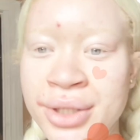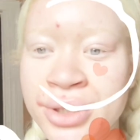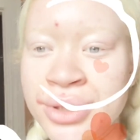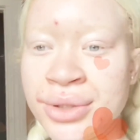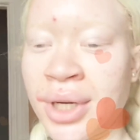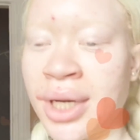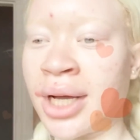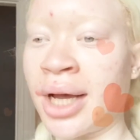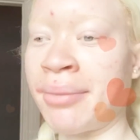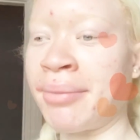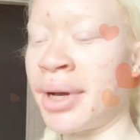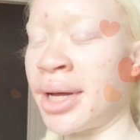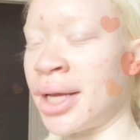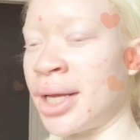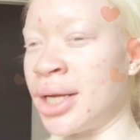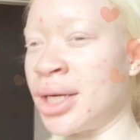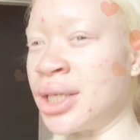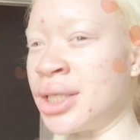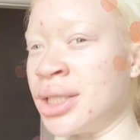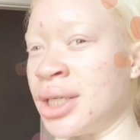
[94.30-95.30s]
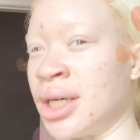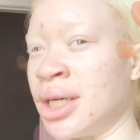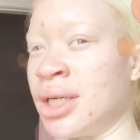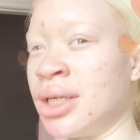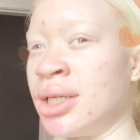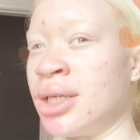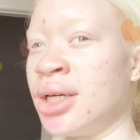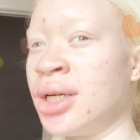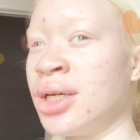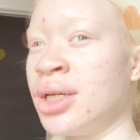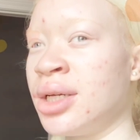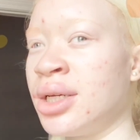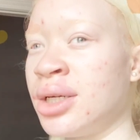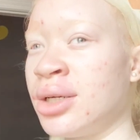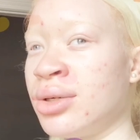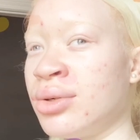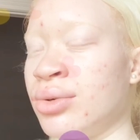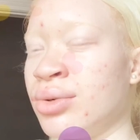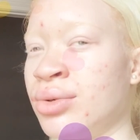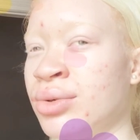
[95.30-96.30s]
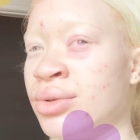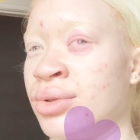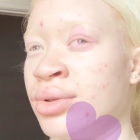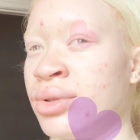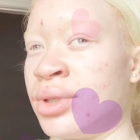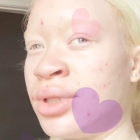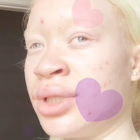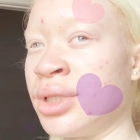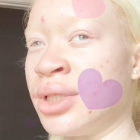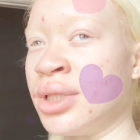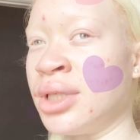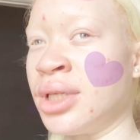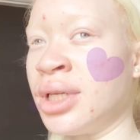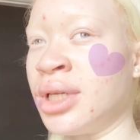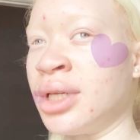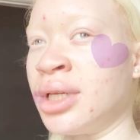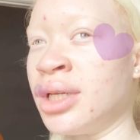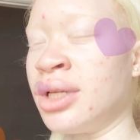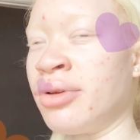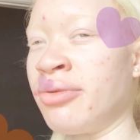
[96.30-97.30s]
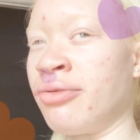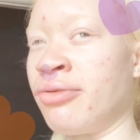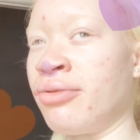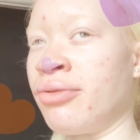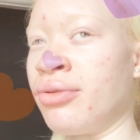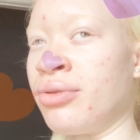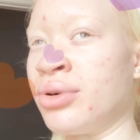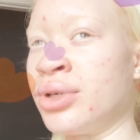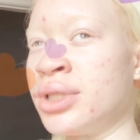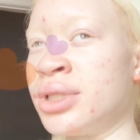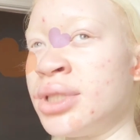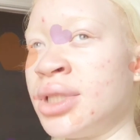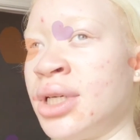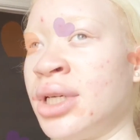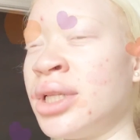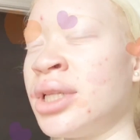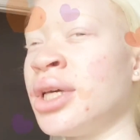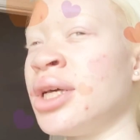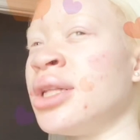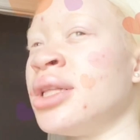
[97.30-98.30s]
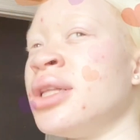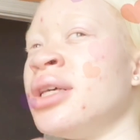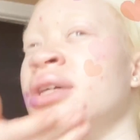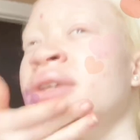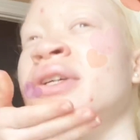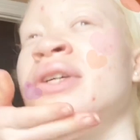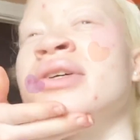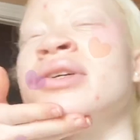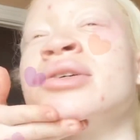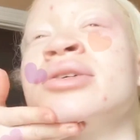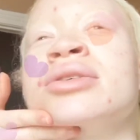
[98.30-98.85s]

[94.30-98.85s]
So I got my hair done on the 14th, I think.